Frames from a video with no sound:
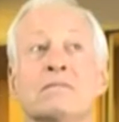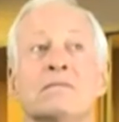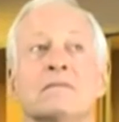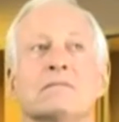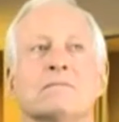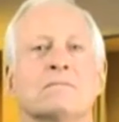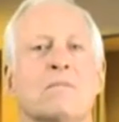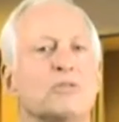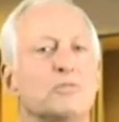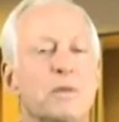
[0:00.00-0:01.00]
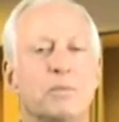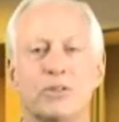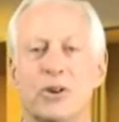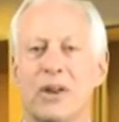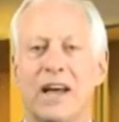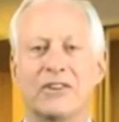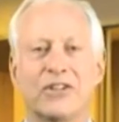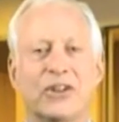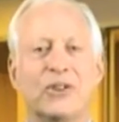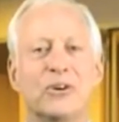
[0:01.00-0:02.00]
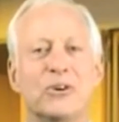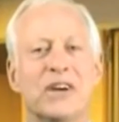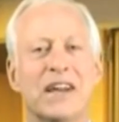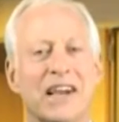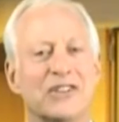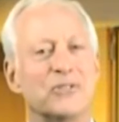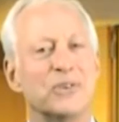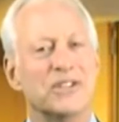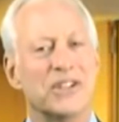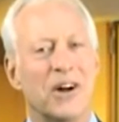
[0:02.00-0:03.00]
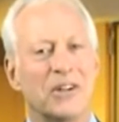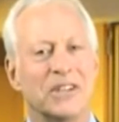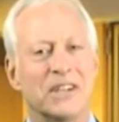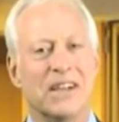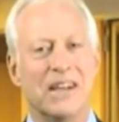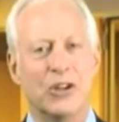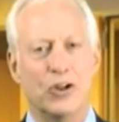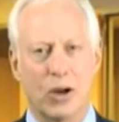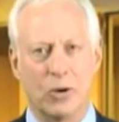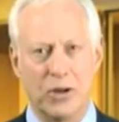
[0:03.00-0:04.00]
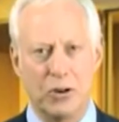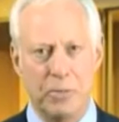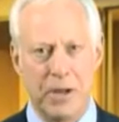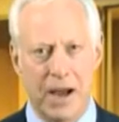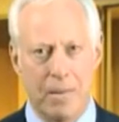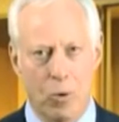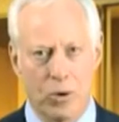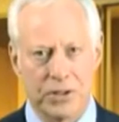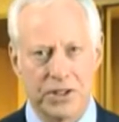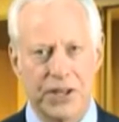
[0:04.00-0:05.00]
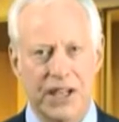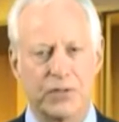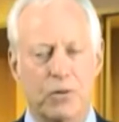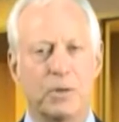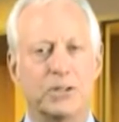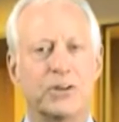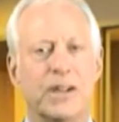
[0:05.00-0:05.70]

most people don't like to do, and as a result, not only do you become more successful, but your